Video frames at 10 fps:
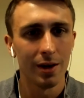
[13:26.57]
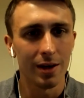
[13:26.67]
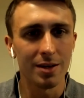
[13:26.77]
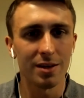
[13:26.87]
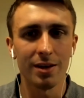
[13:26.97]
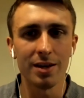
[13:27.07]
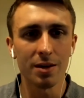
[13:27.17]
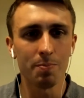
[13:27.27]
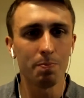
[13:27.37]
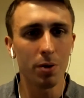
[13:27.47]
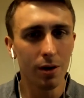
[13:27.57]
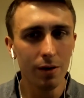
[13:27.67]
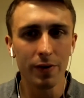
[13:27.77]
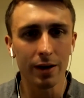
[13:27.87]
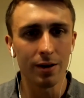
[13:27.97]
He's a
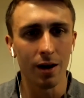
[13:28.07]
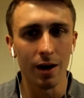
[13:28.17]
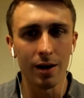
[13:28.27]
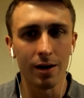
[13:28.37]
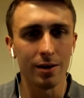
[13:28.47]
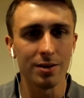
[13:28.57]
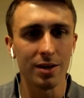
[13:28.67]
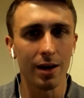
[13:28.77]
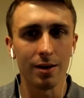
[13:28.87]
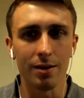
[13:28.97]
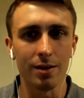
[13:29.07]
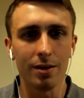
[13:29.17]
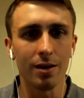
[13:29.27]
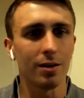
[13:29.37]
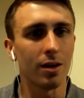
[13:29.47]
perfect 9 and 10
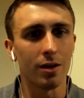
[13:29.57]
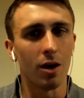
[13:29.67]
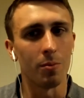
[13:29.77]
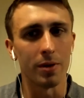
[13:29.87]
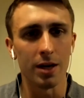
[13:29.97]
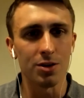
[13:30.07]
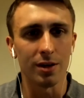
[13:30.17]
combination.